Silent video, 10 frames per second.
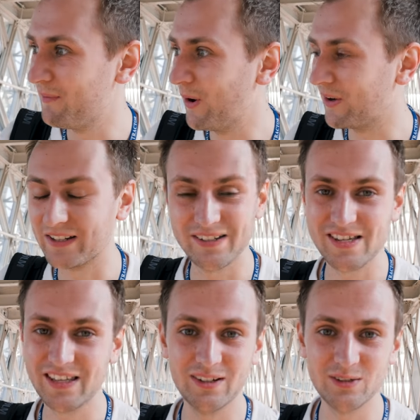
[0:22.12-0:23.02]
Hot
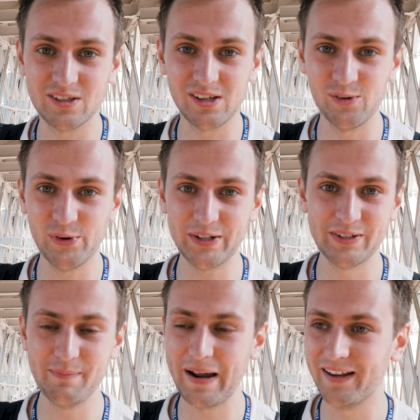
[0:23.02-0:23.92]
because that was a
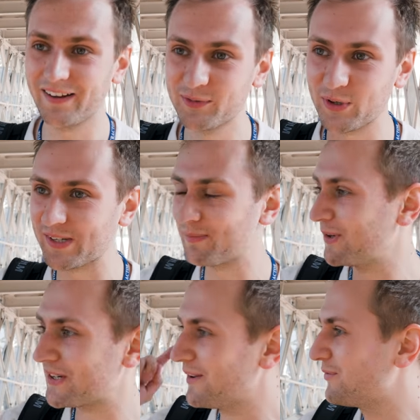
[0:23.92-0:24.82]
rush manic across this
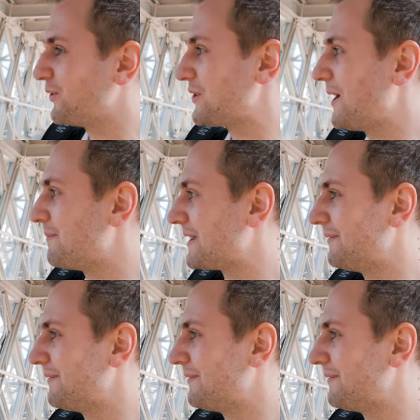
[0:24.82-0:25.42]
bridge like four times.